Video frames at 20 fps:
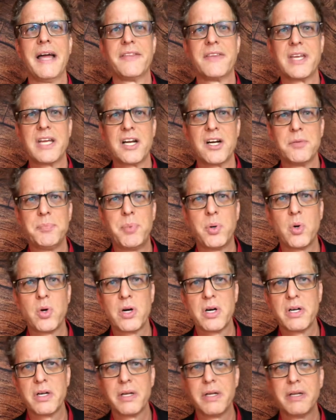the
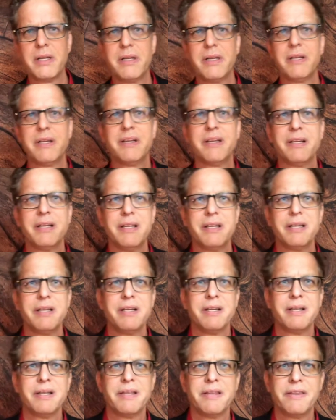airport,
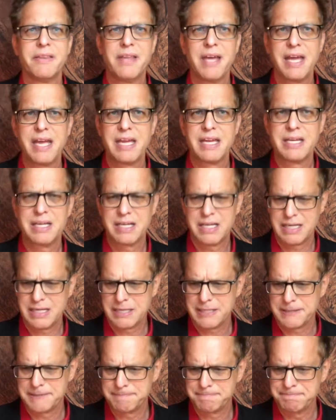we
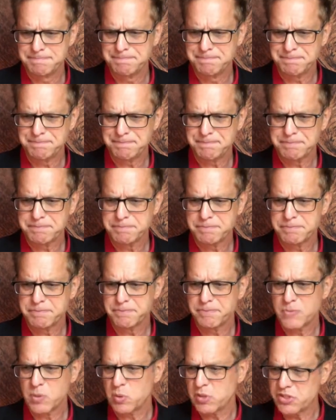
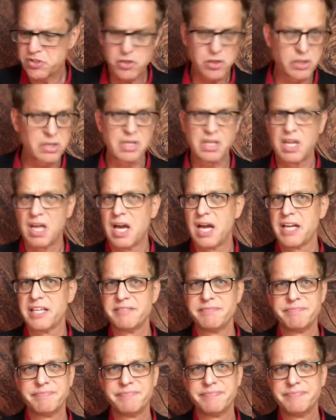stood in line,
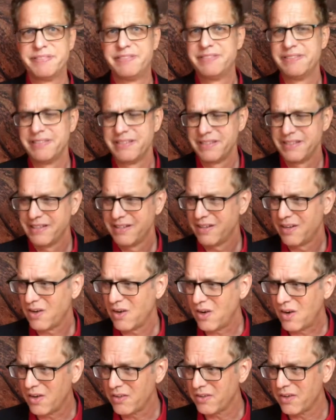
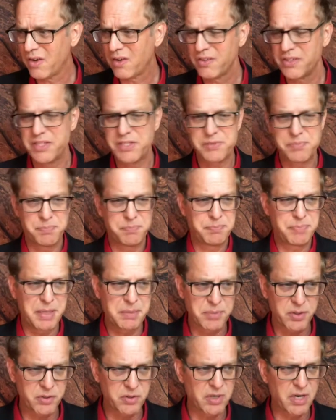all these
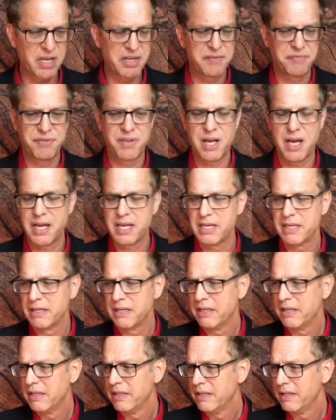people trying to fly.
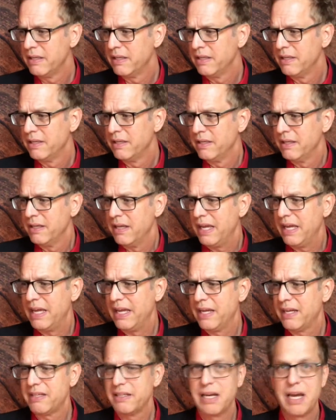
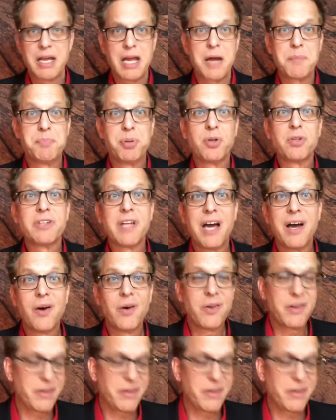And I pulled out